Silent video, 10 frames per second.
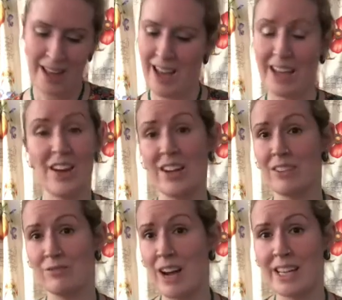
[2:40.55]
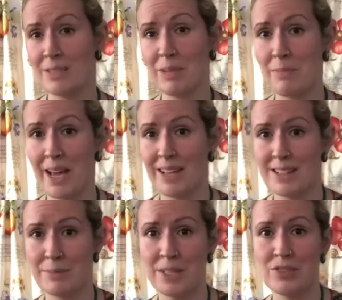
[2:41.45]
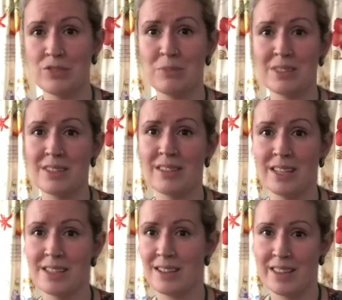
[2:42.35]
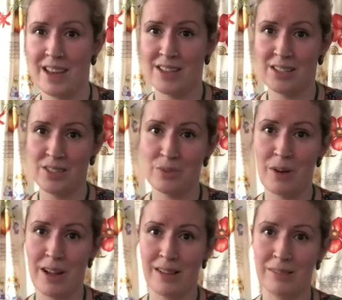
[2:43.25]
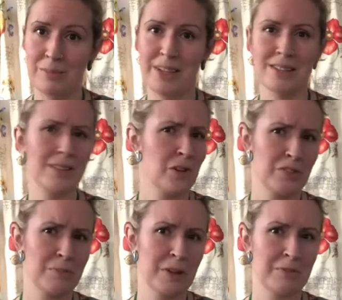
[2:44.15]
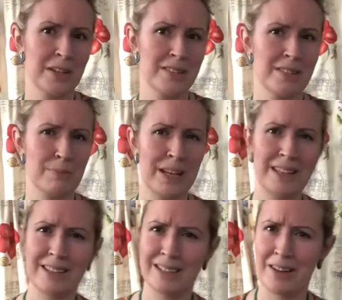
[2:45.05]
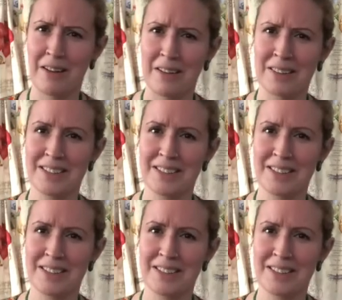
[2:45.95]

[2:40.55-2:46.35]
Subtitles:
And I randomly made some instruments and things like that as well, because a lot of my friends play the guitar.